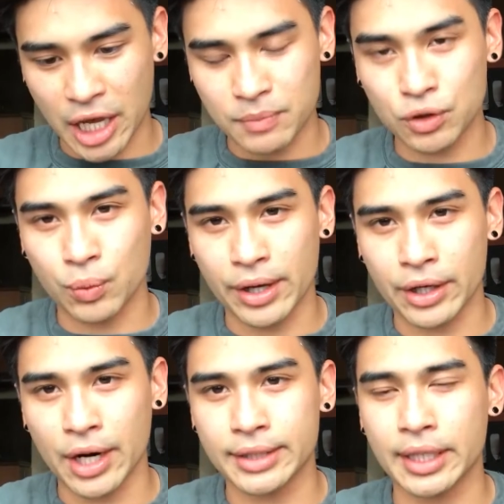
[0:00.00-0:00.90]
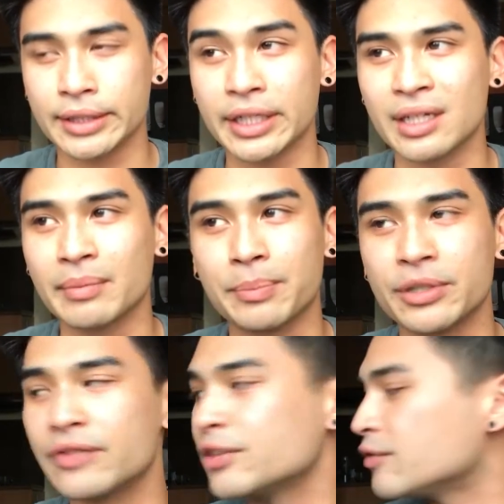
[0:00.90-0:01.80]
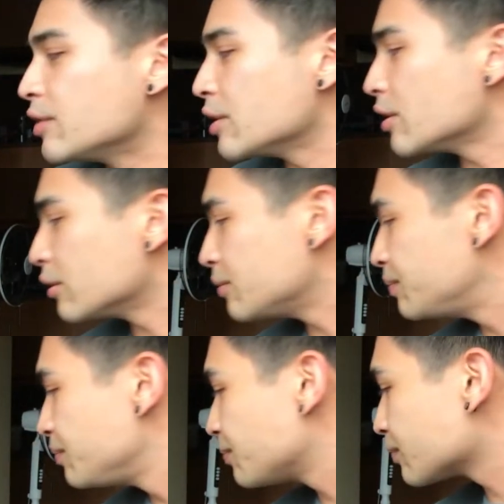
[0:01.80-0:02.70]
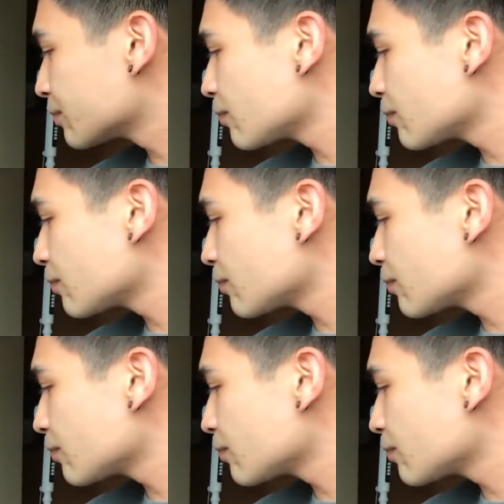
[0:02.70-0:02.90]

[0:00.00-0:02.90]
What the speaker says: the same sweater as I did in my previous video.